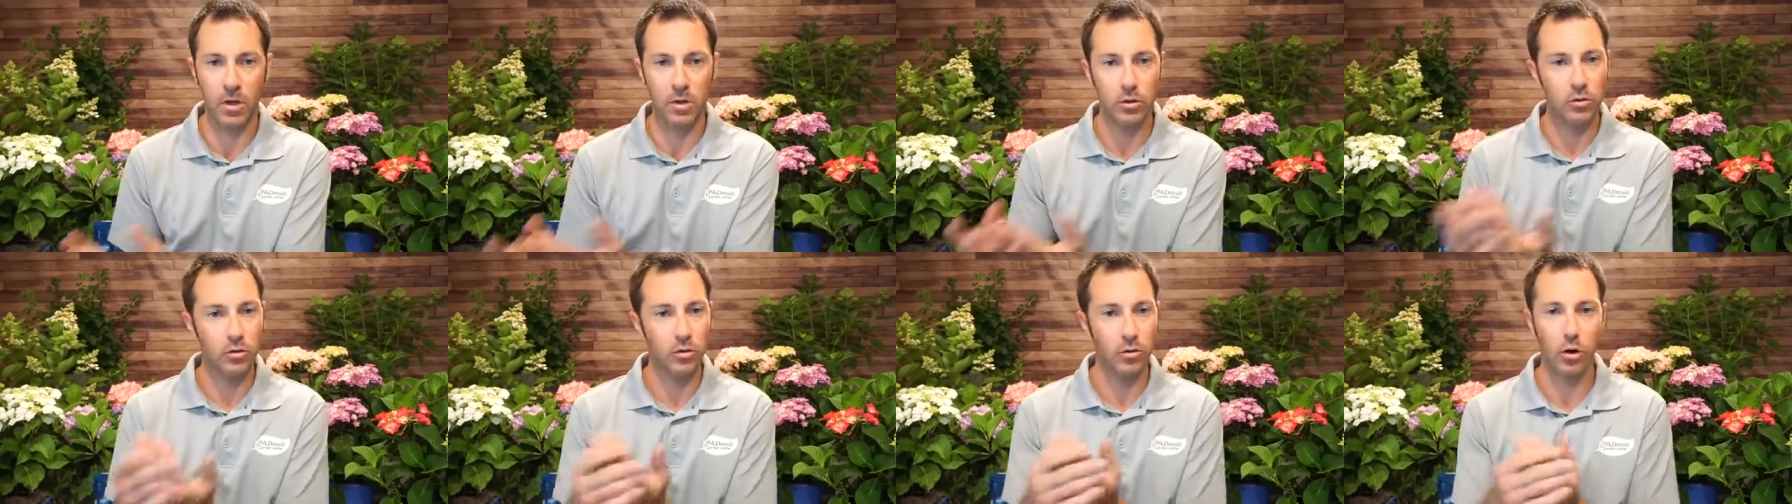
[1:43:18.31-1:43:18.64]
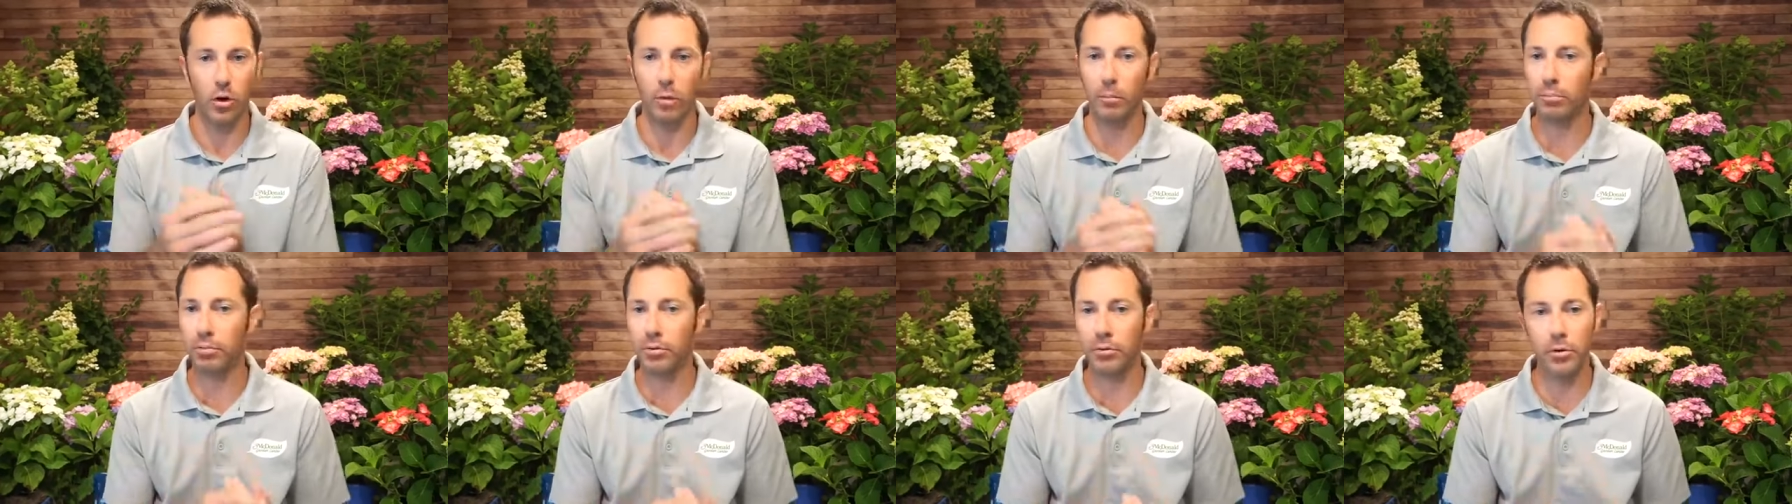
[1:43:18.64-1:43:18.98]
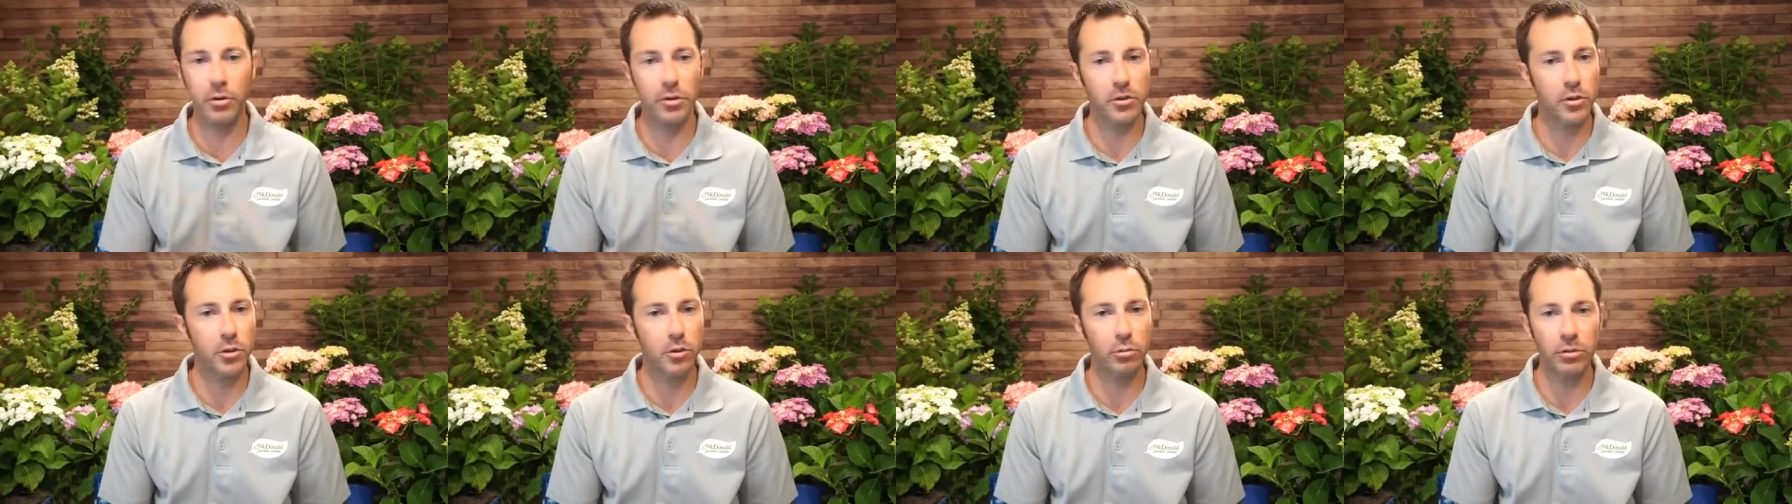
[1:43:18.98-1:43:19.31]
So don't prune
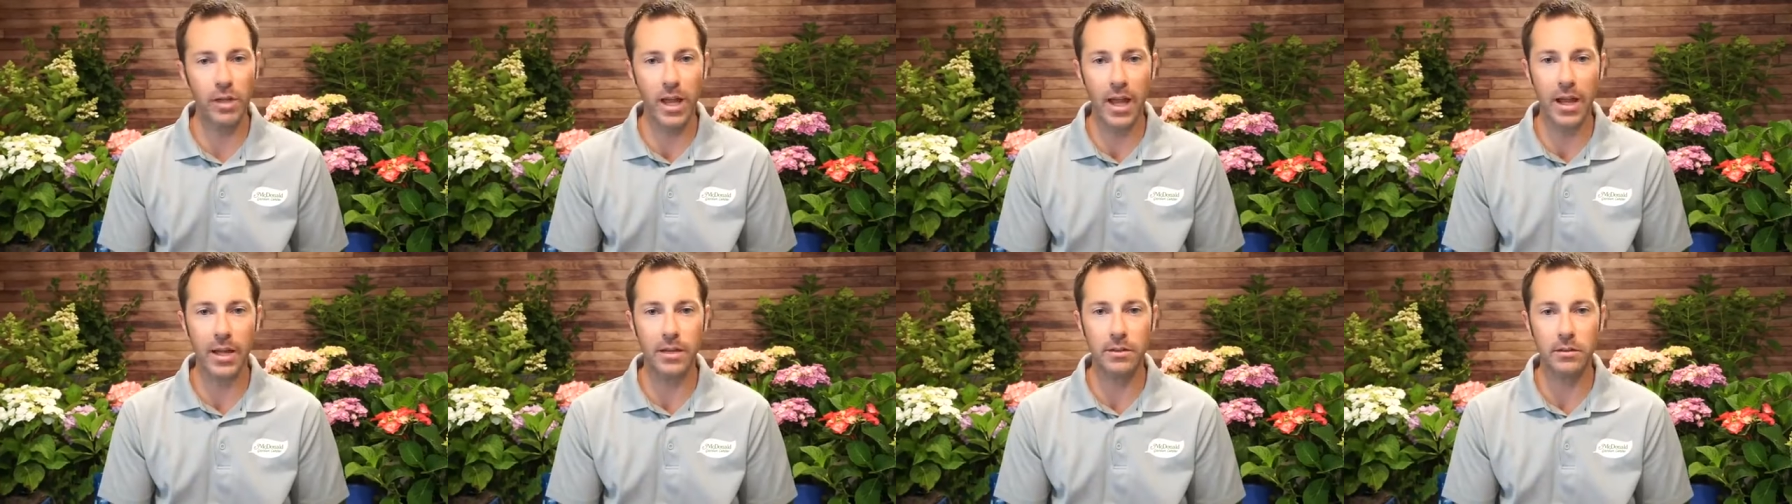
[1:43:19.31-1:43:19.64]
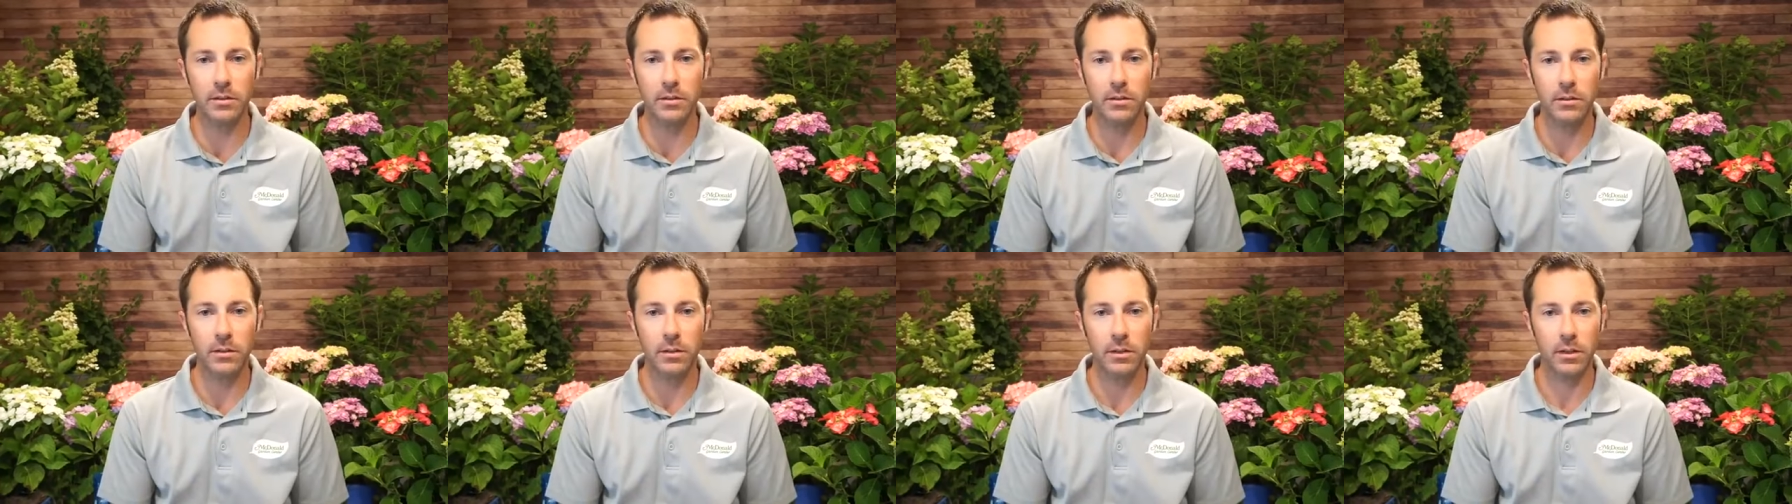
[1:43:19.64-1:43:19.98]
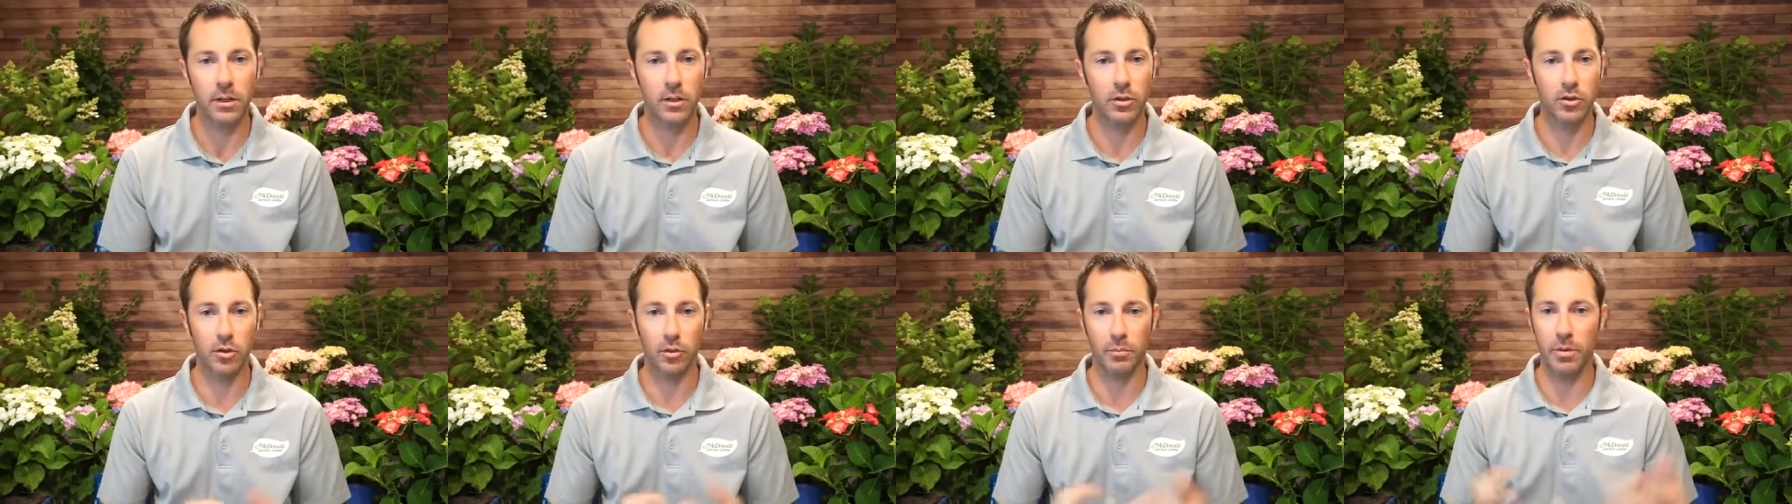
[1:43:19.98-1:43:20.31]
it too late
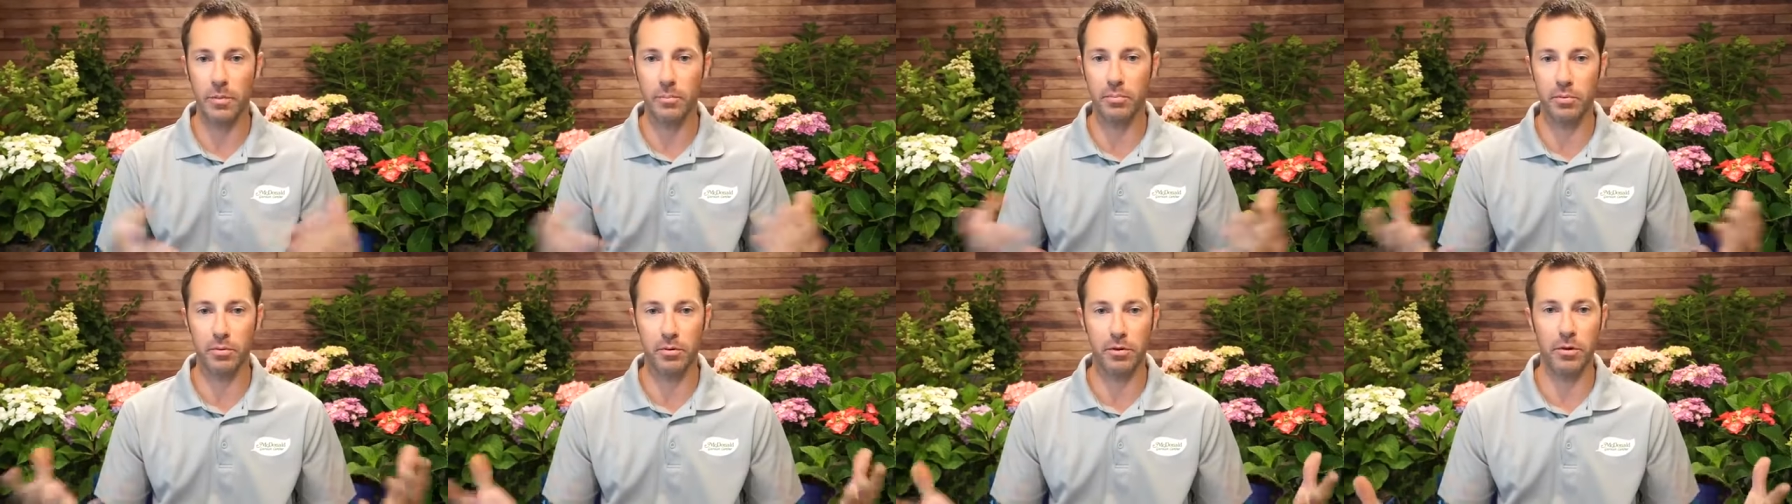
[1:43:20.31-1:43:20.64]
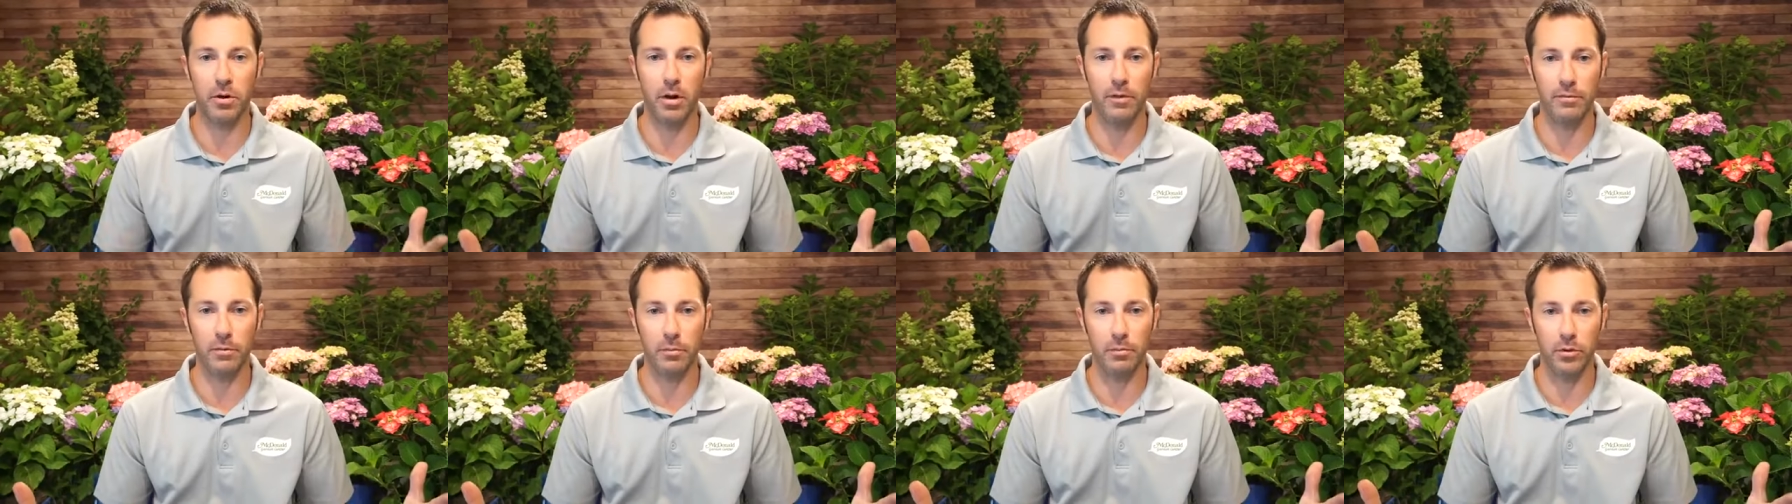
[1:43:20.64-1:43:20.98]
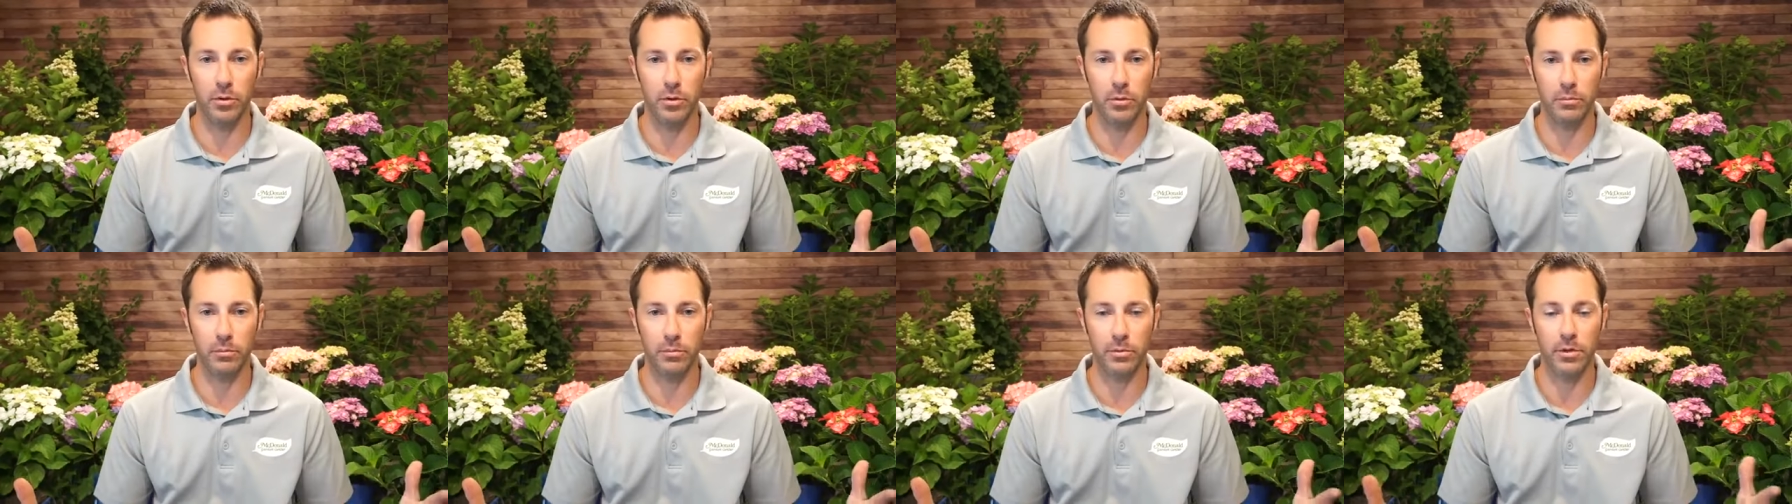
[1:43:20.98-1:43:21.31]
because you'll be pruning off your
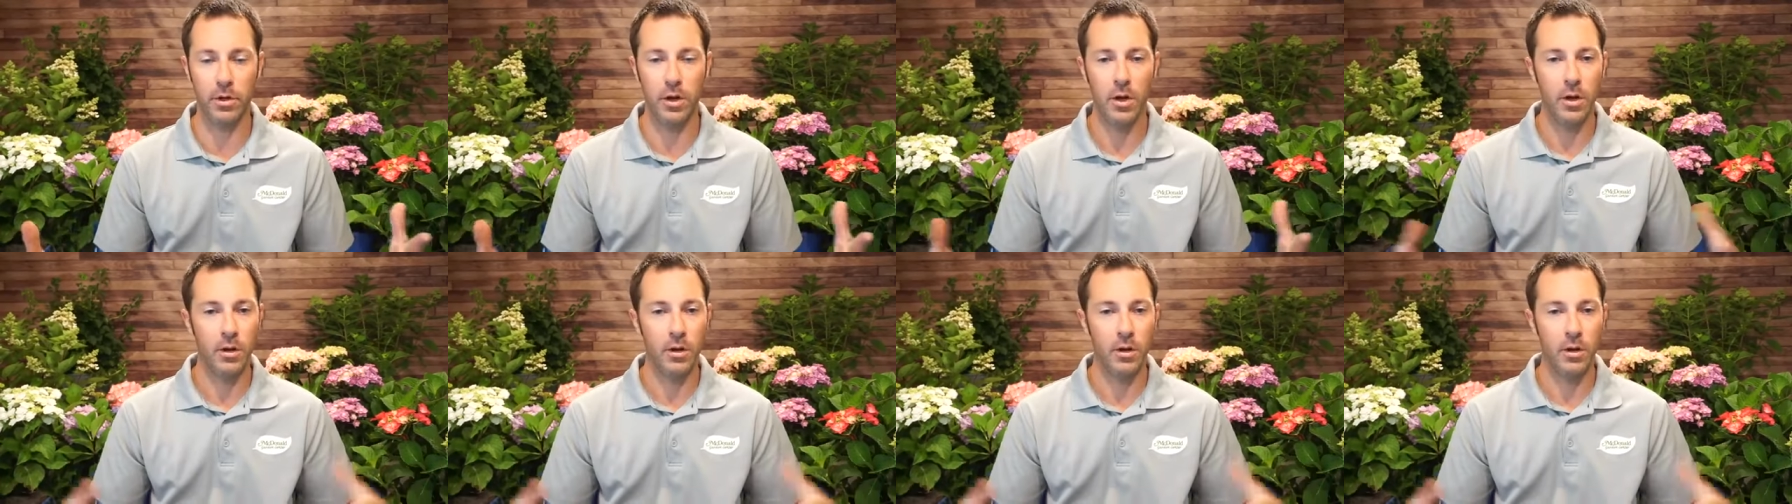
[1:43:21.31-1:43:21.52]
blooms.